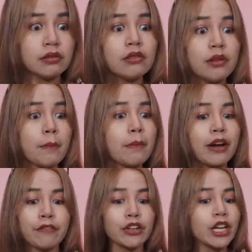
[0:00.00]
oh
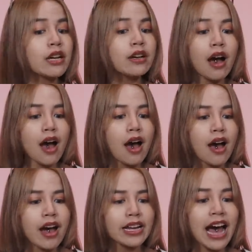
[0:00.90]
my freaking
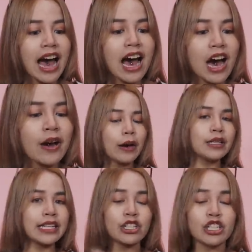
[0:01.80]
god, how?
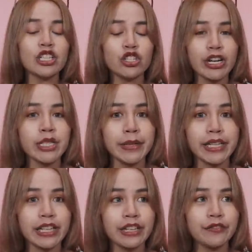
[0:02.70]
I was actually stress
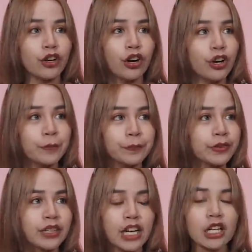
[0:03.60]
panicking for
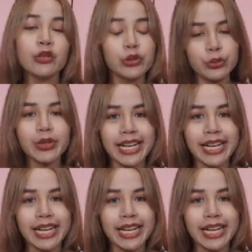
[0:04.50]
a good 2